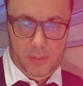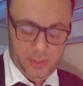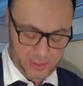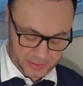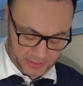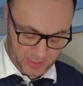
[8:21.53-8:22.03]
as
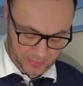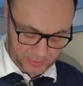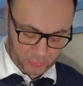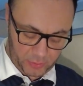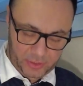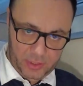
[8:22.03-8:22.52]
you can see, I've
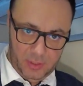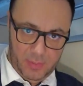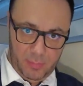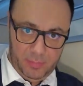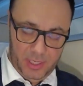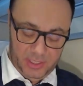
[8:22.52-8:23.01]
switched into
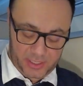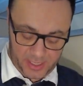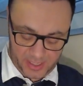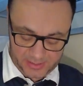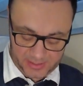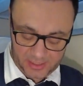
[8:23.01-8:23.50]
my
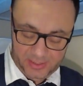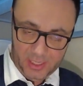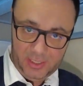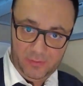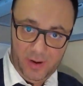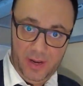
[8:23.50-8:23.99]
PJs, and it's
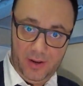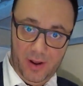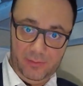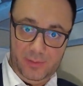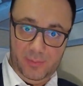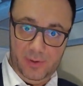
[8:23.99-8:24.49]
actually very
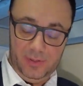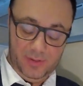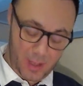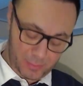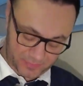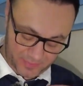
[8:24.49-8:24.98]
comfortable.
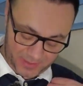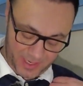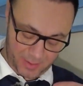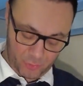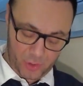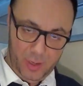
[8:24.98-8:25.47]
I always feel
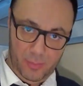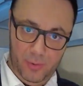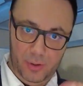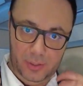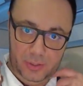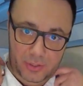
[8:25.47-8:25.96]
like I'm more in the
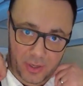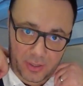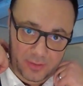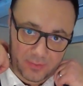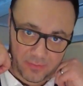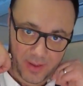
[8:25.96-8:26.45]
polo
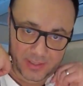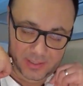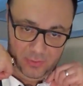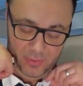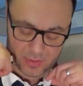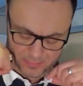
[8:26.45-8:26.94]
shirt,
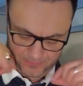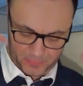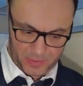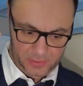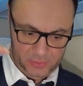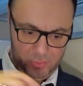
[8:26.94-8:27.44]
fancy one.
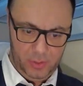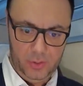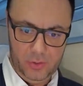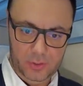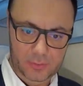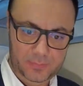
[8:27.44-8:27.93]
It's really
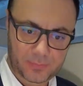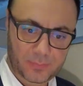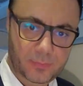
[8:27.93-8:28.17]
cool.